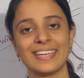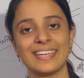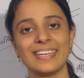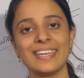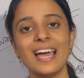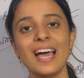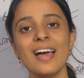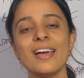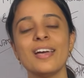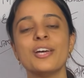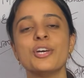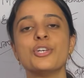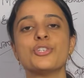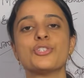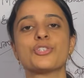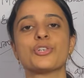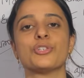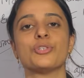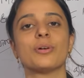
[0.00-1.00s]
Yeah,
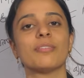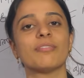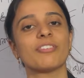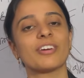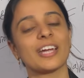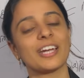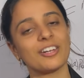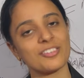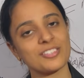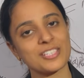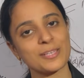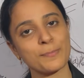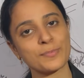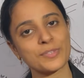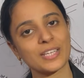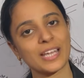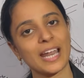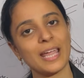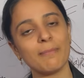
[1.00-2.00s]
so don't forget to
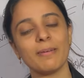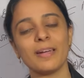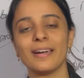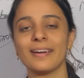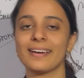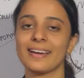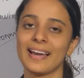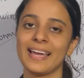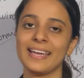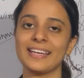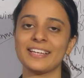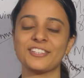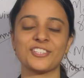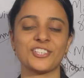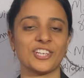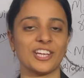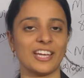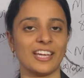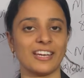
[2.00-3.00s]
subscribe, hit like,
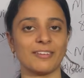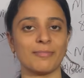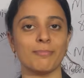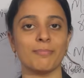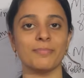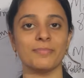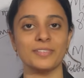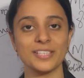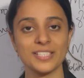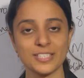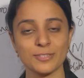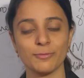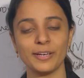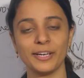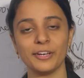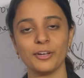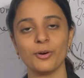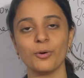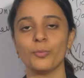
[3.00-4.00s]
share this
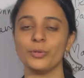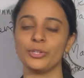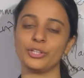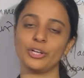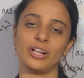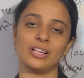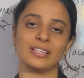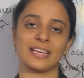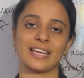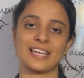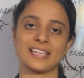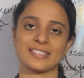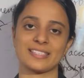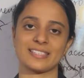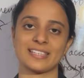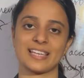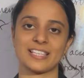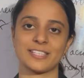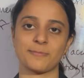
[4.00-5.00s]
video with all the
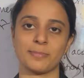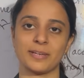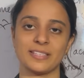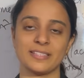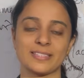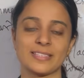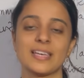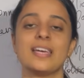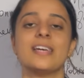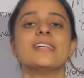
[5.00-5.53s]
KSET aspirants.